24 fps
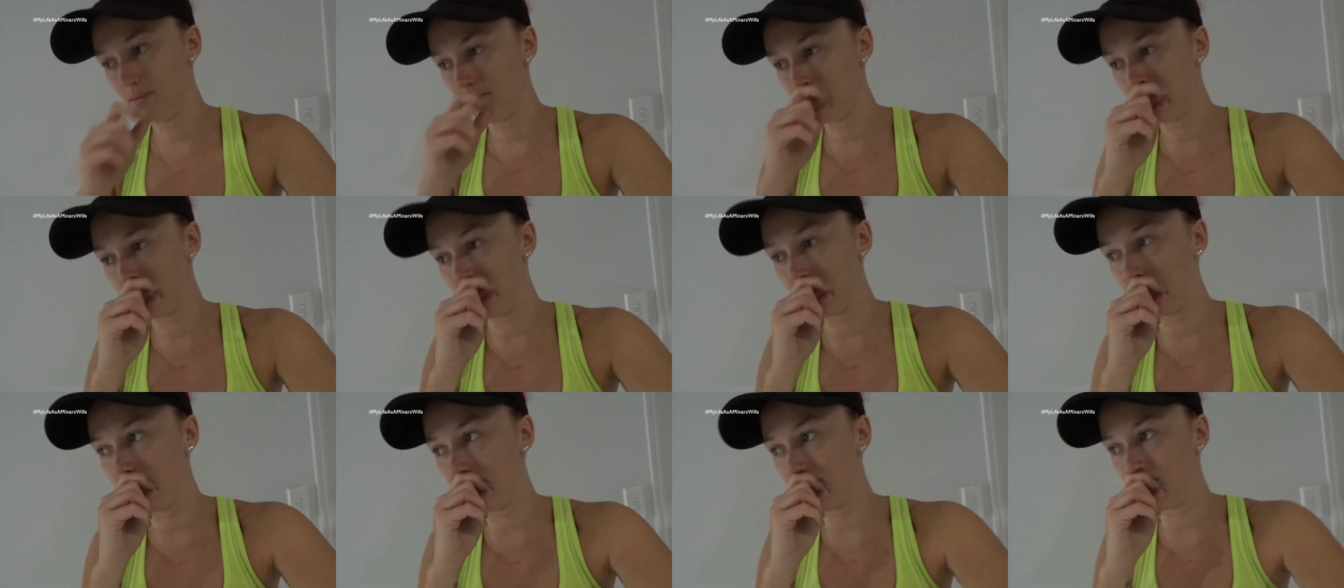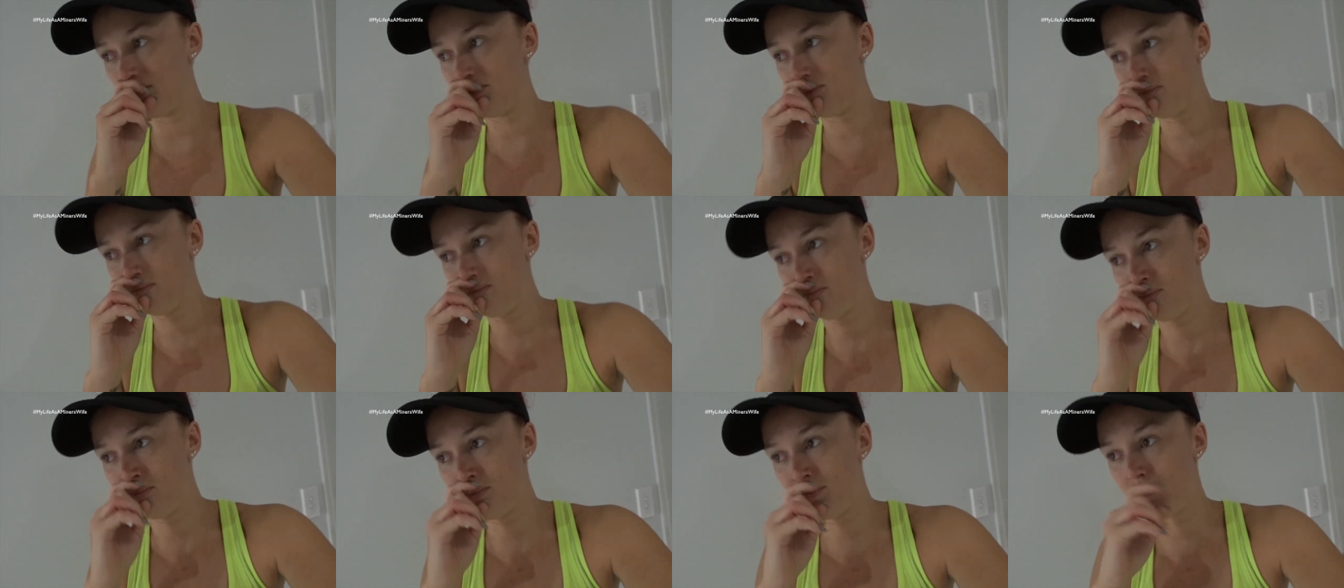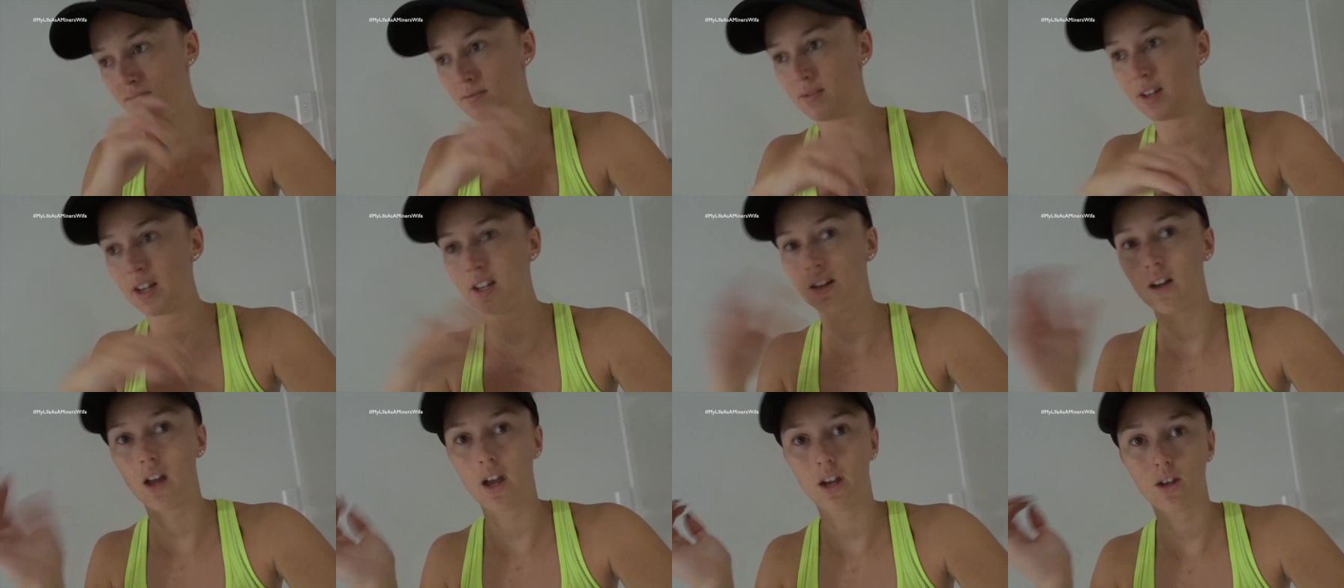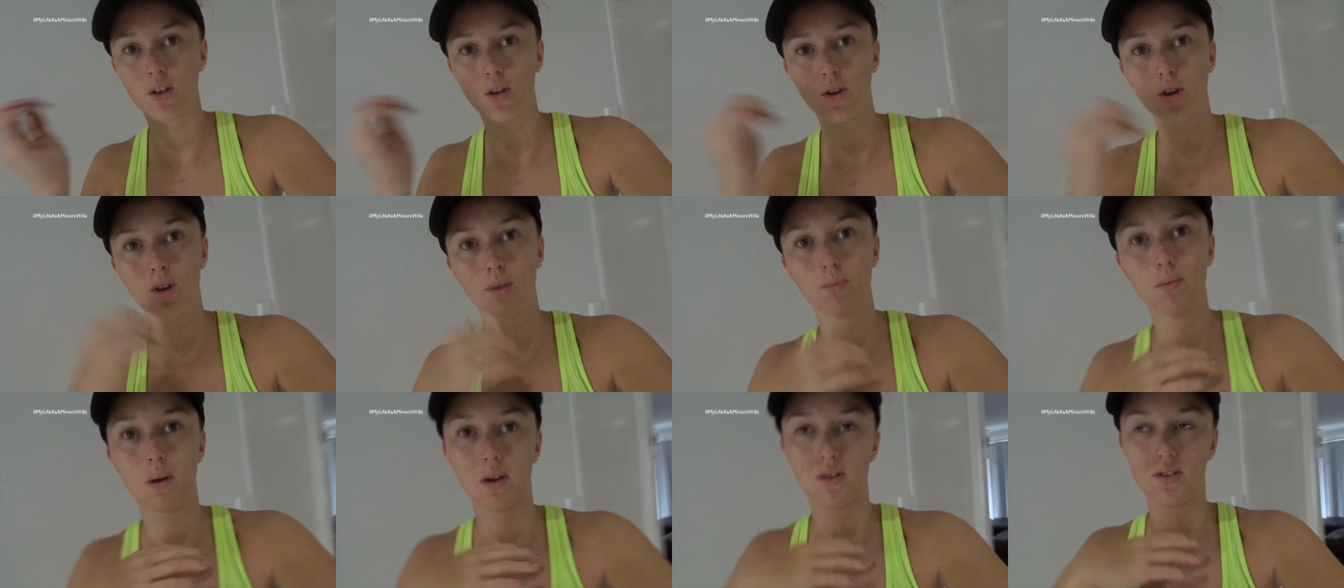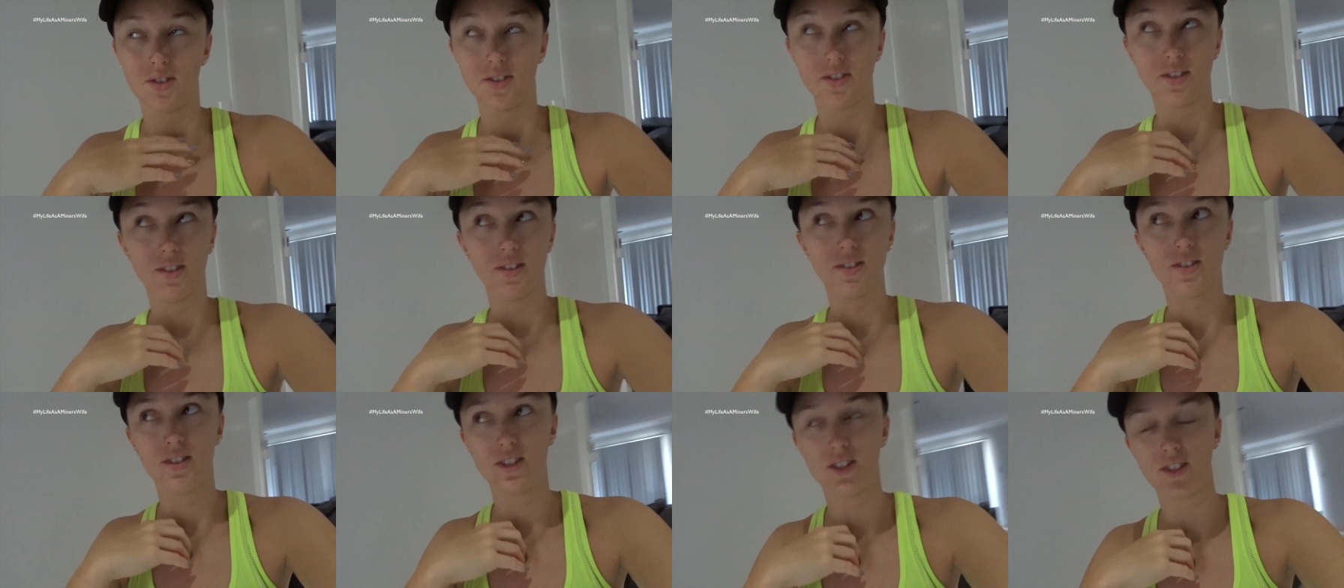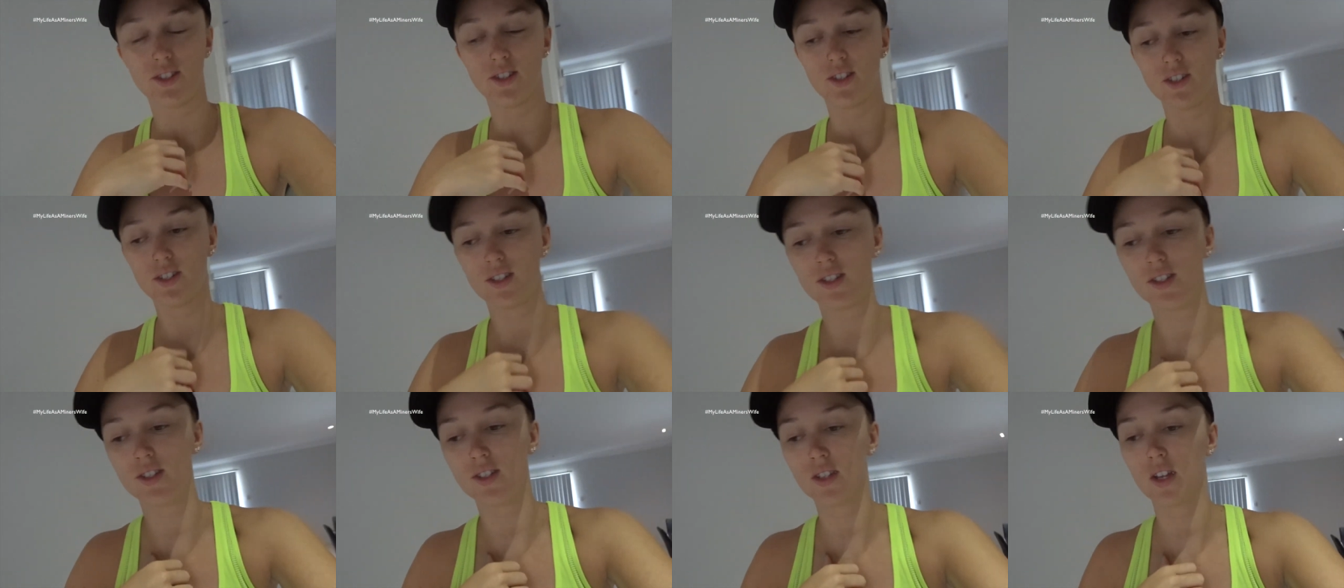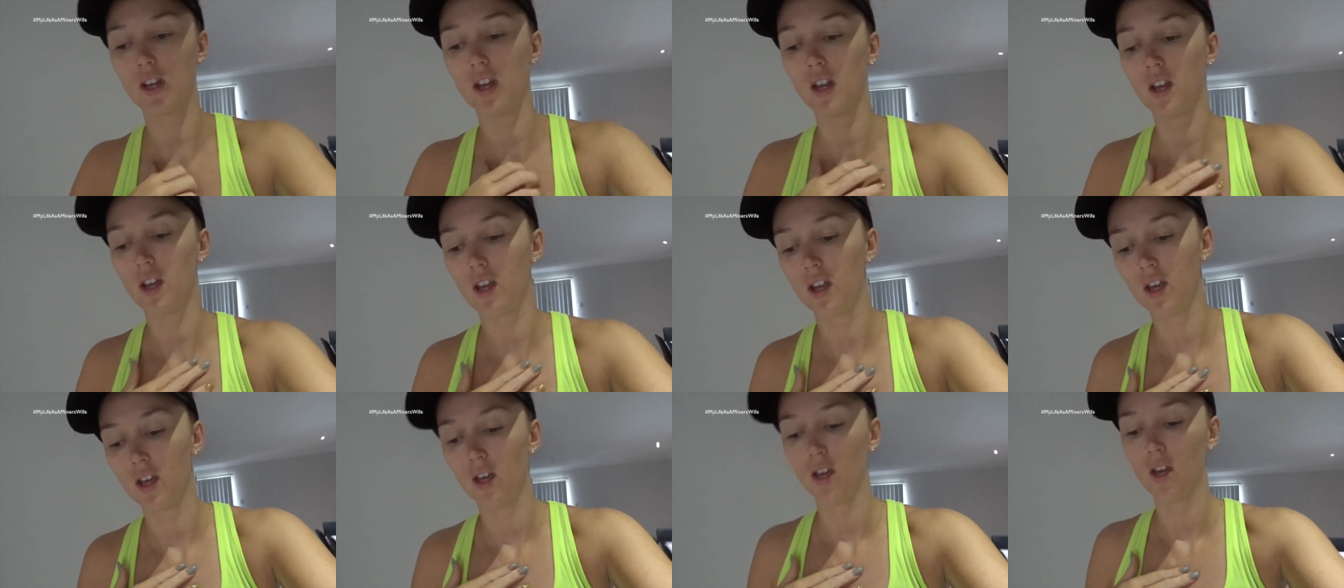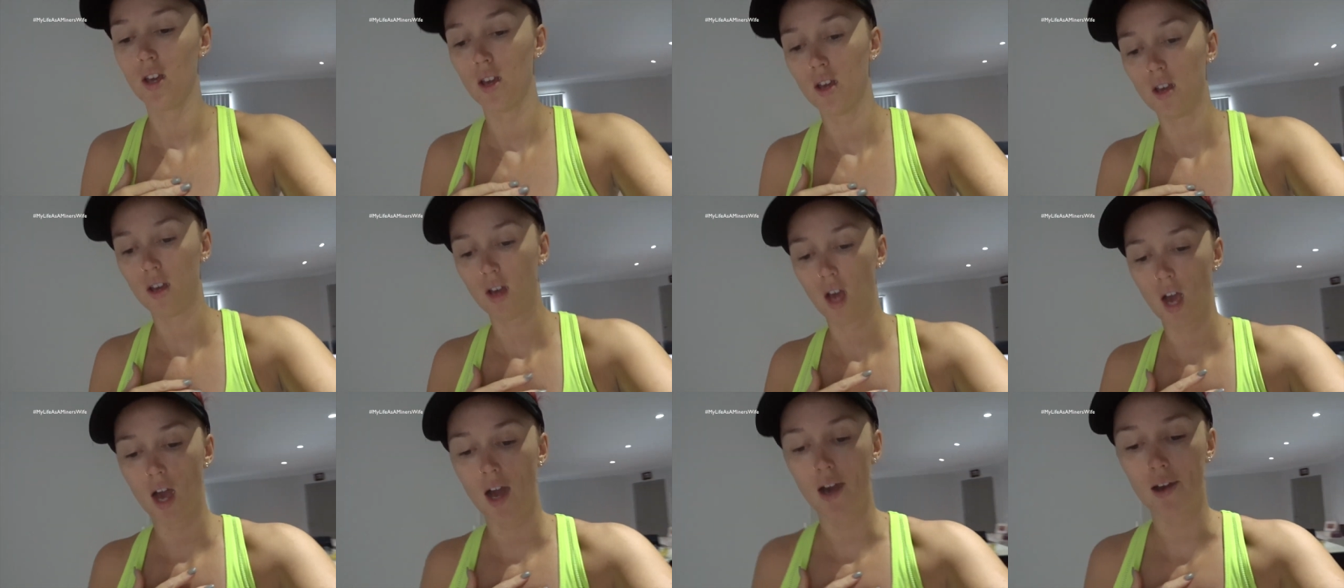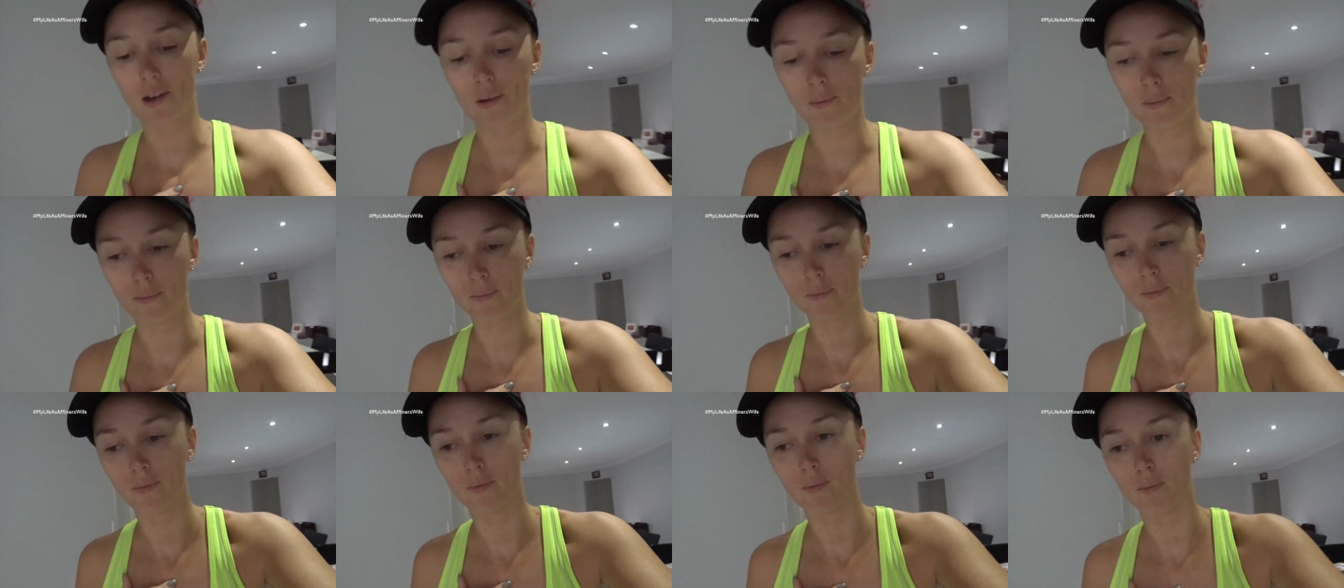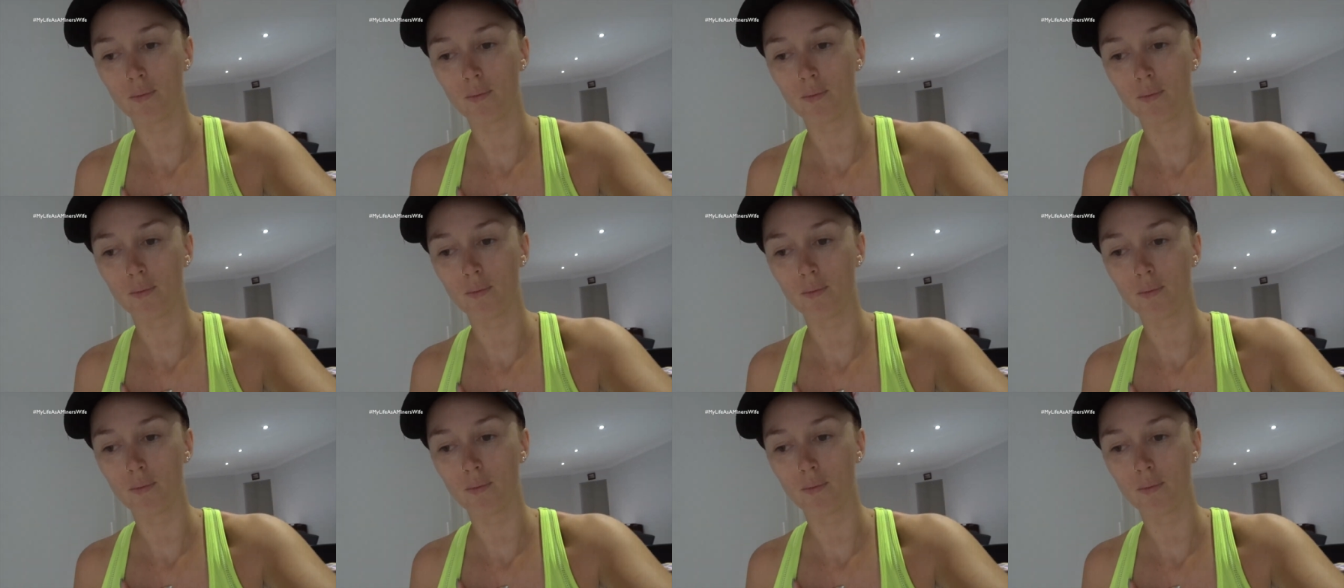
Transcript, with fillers: and like her brothers and sisters um,